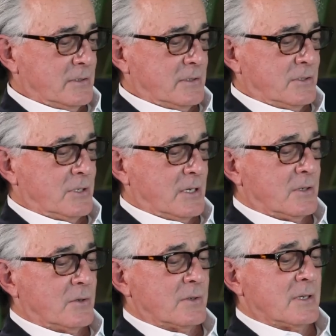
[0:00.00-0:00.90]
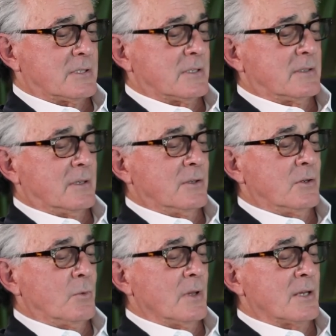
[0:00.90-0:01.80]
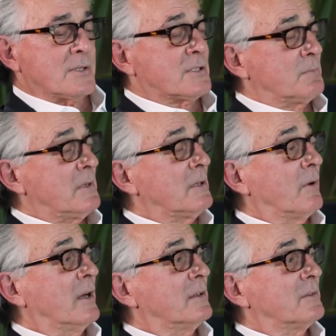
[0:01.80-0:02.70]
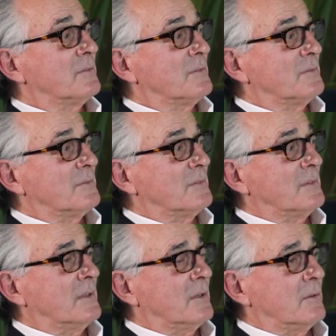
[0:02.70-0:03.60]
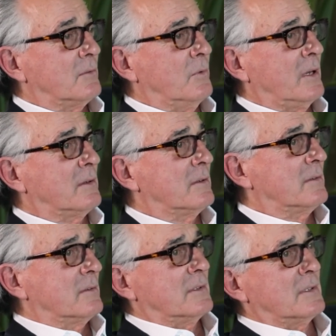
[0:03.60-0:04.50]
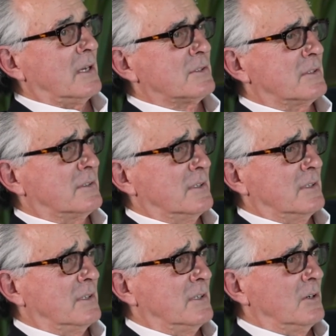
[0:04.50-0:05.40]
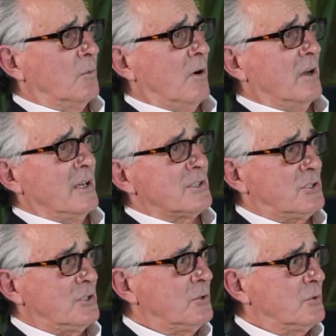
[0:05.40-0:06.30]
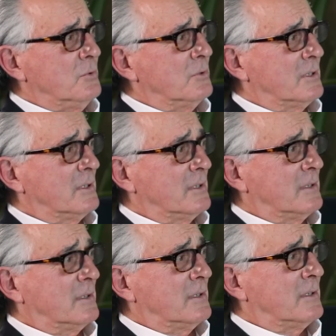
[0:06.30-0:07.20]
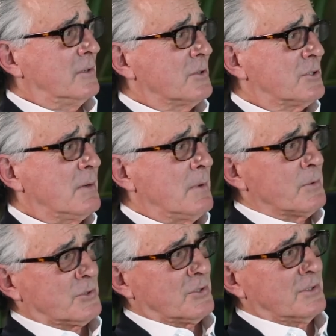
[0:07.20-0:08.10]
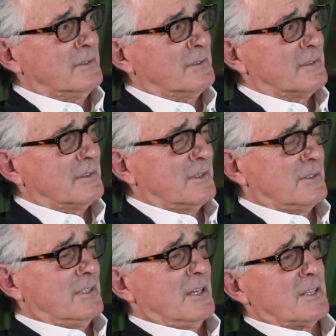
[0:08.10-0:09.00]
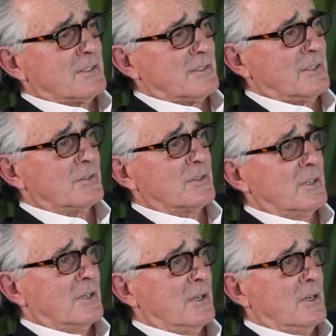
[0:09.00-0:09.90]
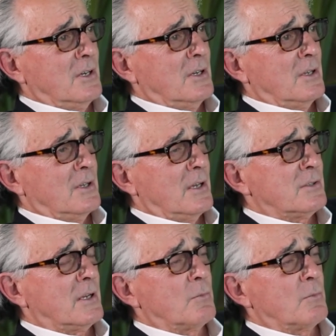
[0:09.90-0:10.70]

said, Jacko, I said, and you realize that's me, right? Wait. And the guy said, what, that's you? You were Sam Emerson? I said, yes. He goes, I said,